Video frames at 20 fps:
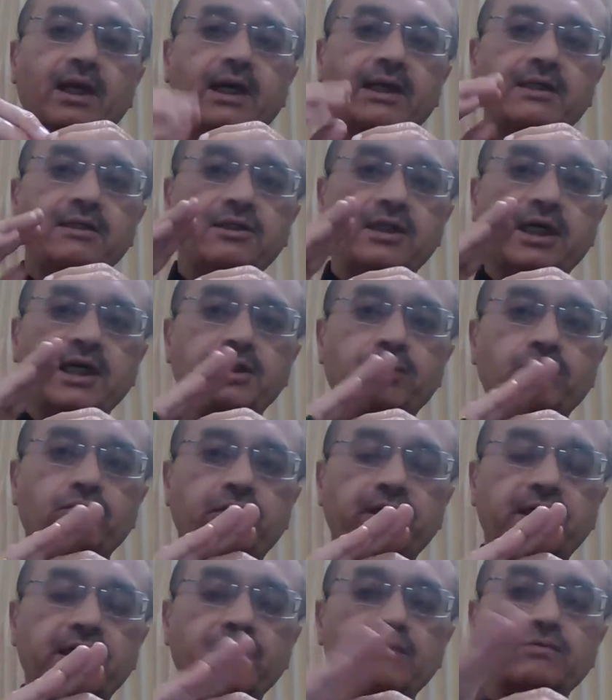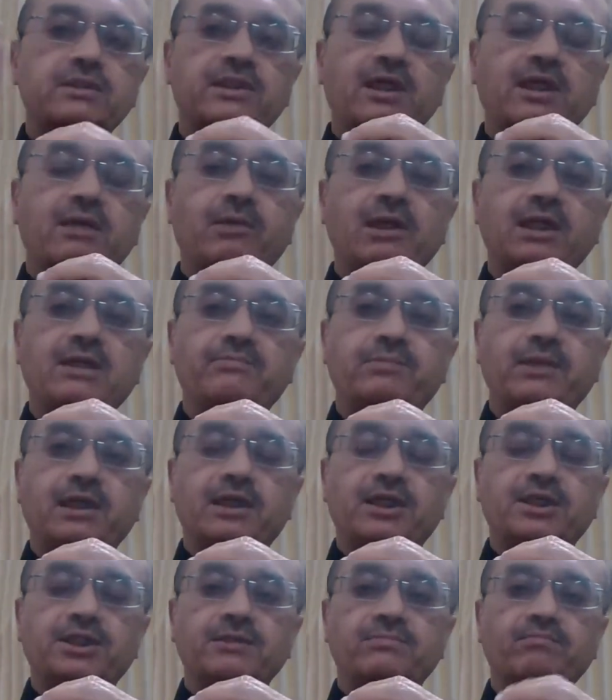and try to reduce their
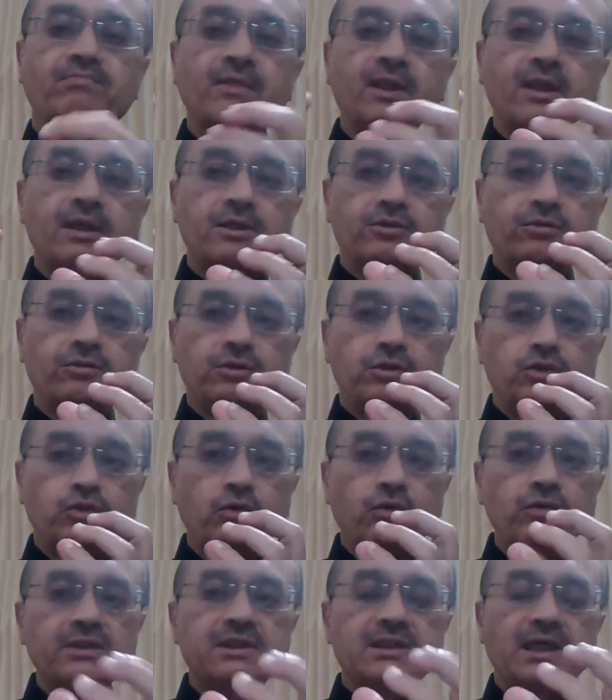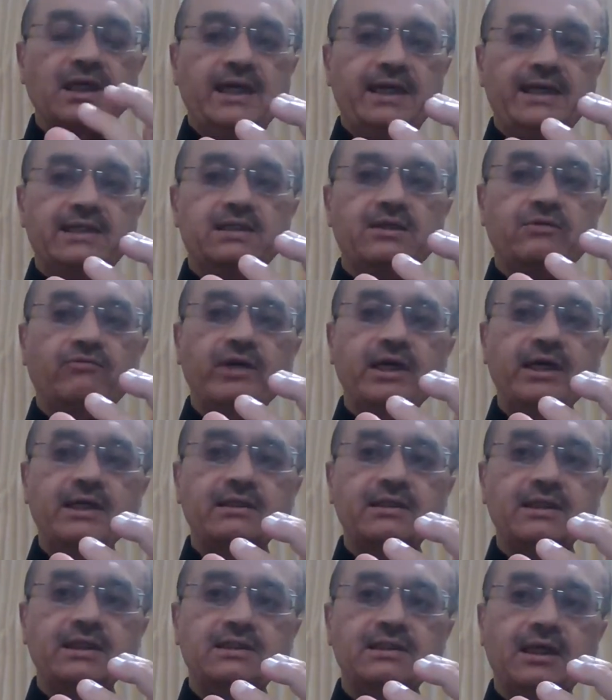multiplication. So those sites where
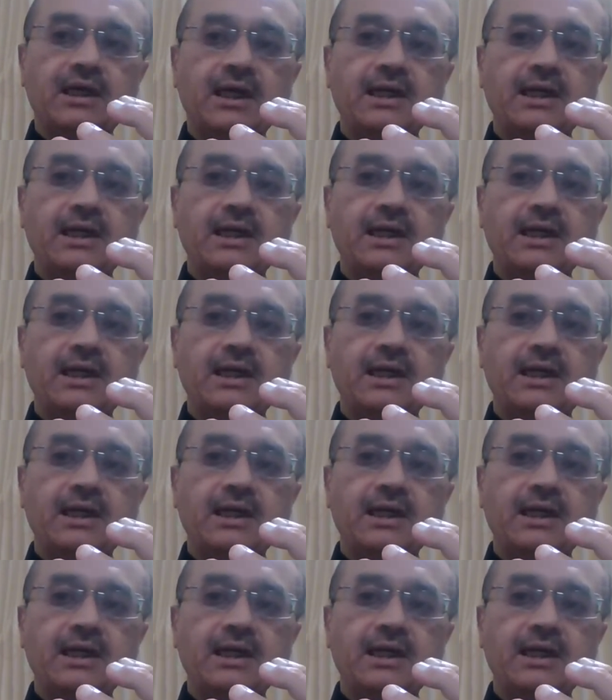these